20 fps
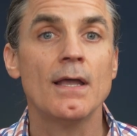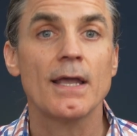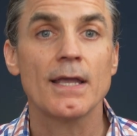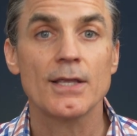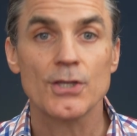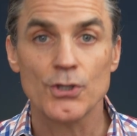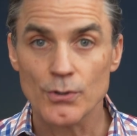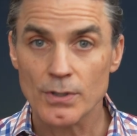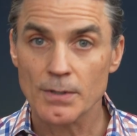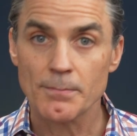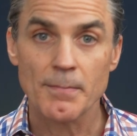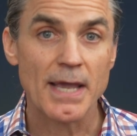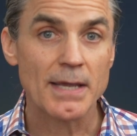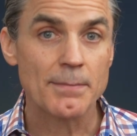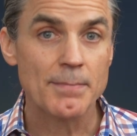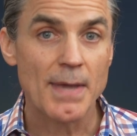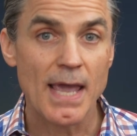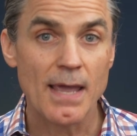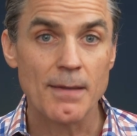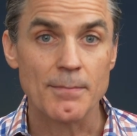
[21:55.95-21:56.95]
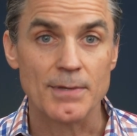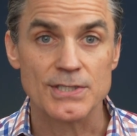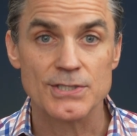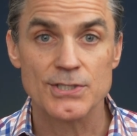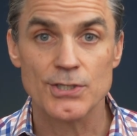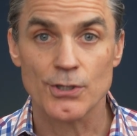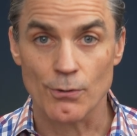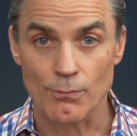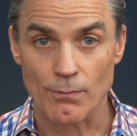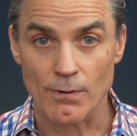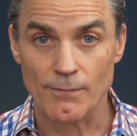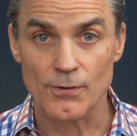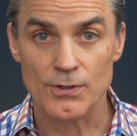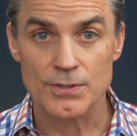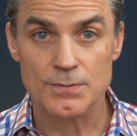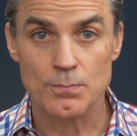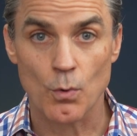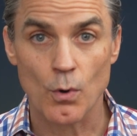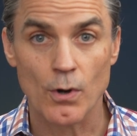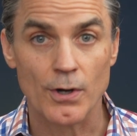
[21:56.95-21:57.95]
You can make payments to your reverse
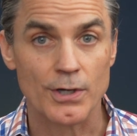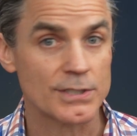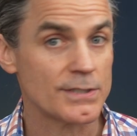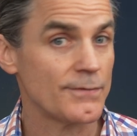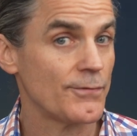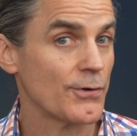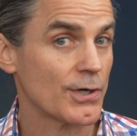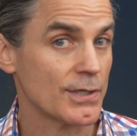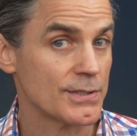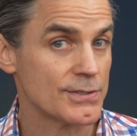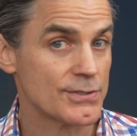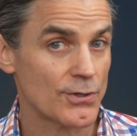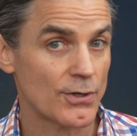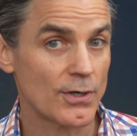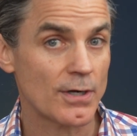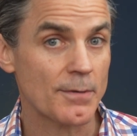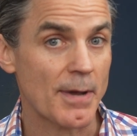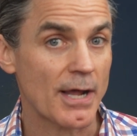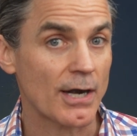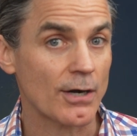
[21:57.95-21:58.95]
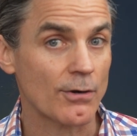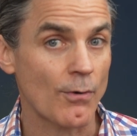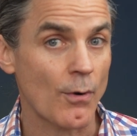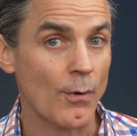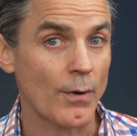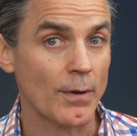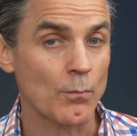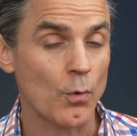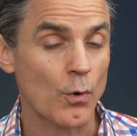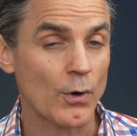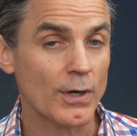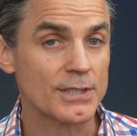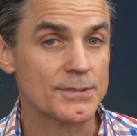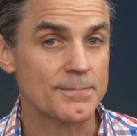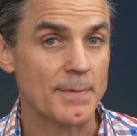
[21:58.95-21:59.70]
mortgage if you're concerned about a growing mortgage